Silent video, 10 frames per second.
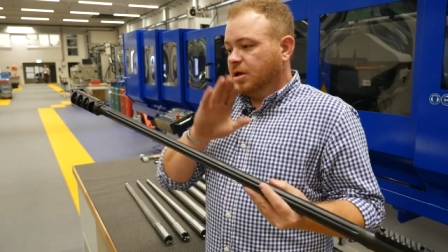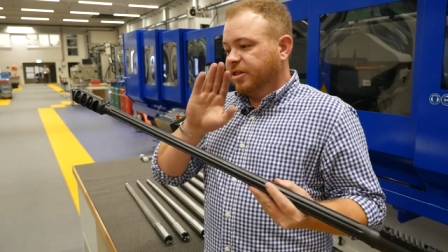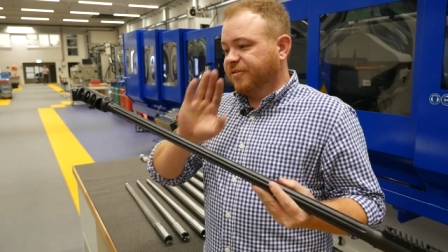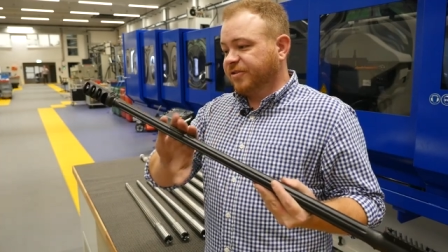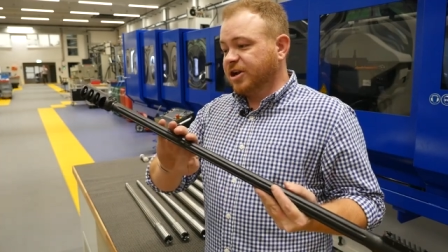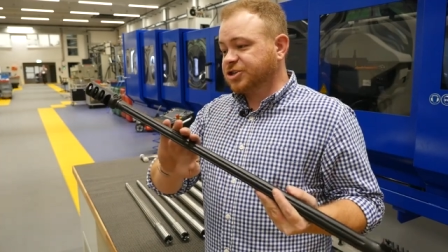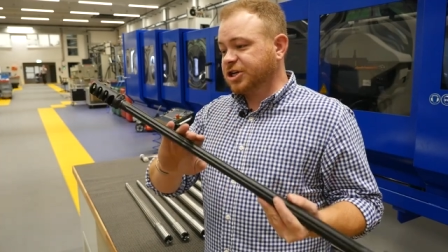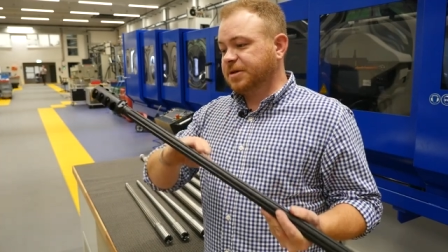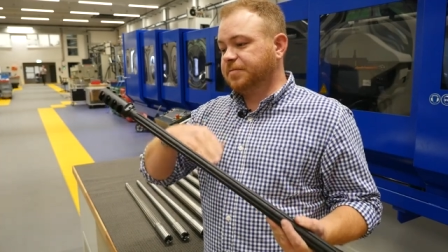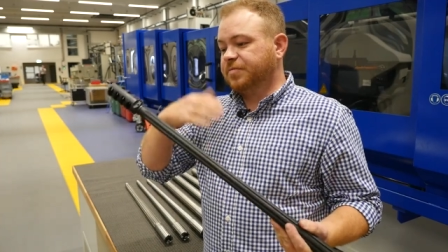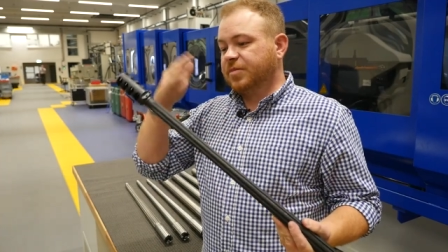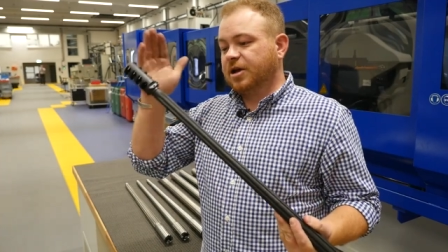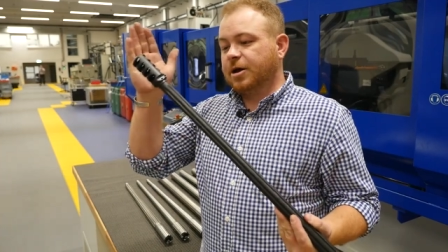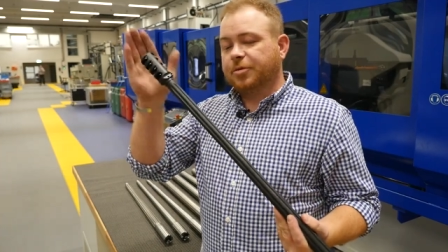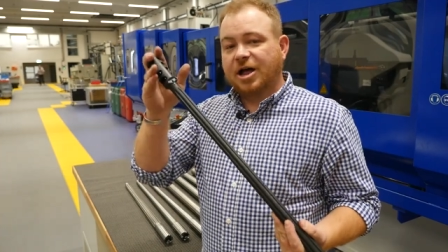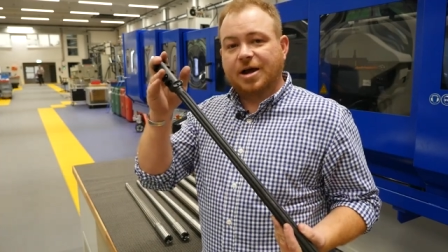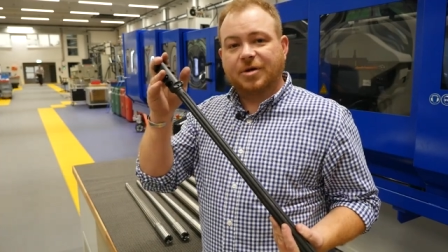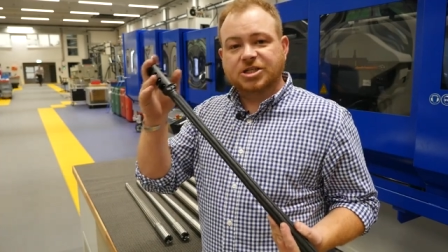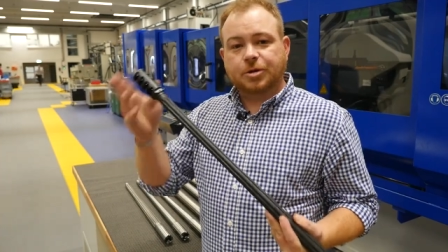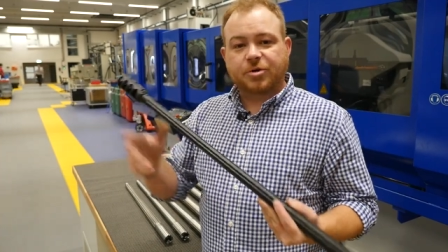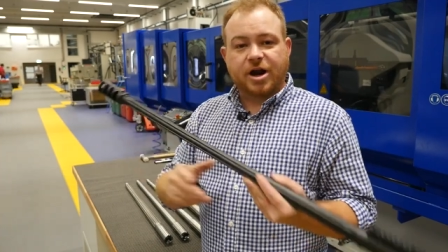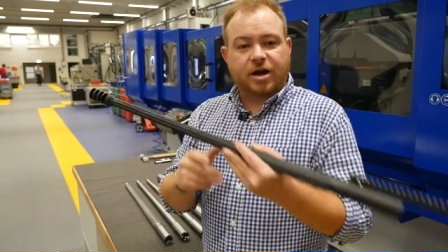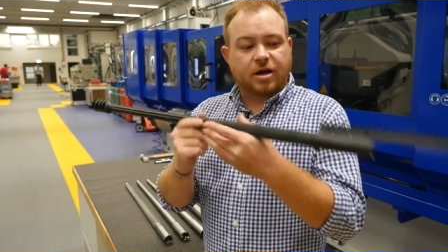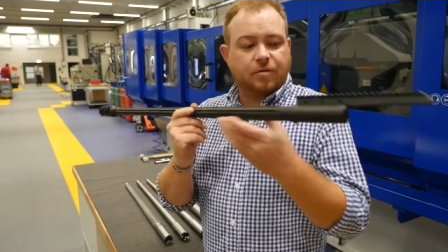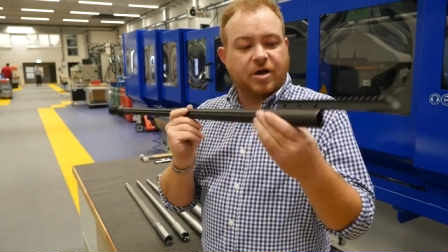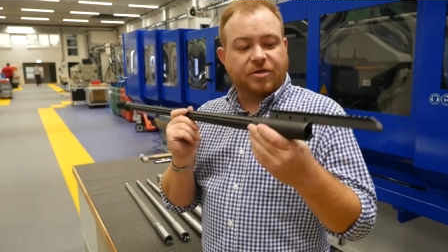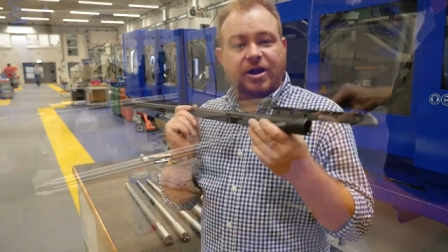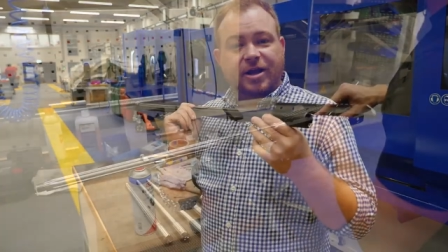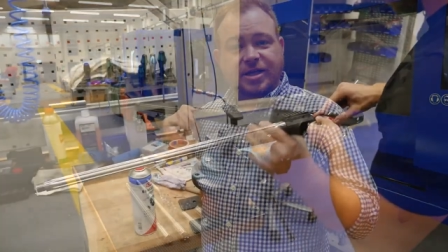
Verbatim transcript: They finish it apply a muzzle brake, and then it